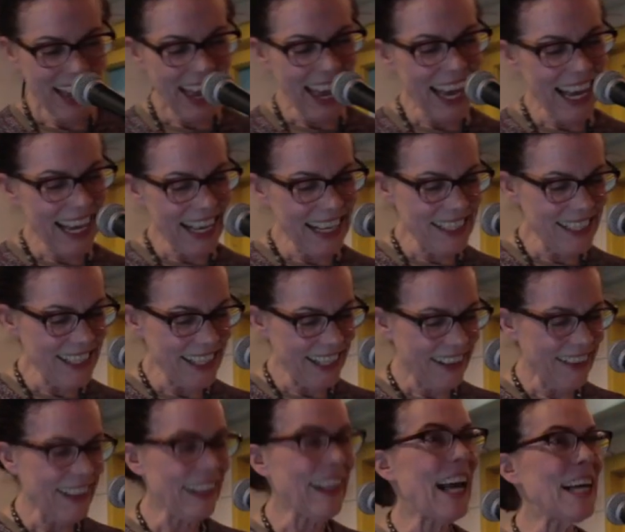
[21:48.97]
And
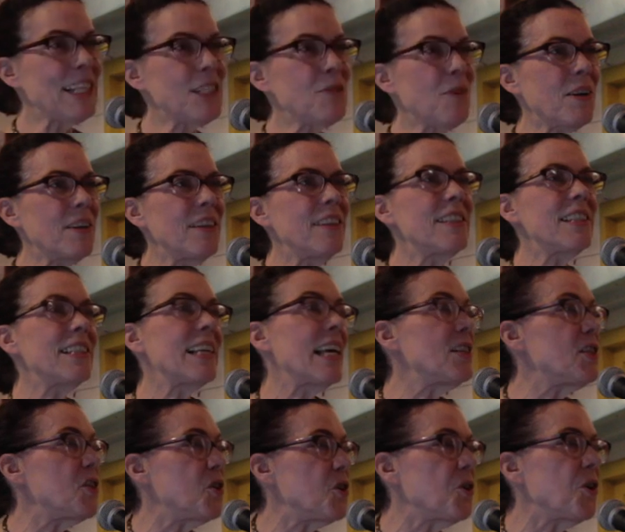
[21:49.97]
the last one,
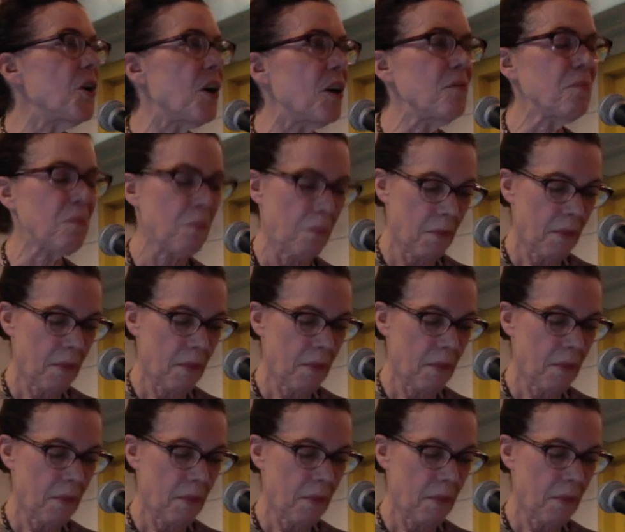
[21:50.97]
caesura.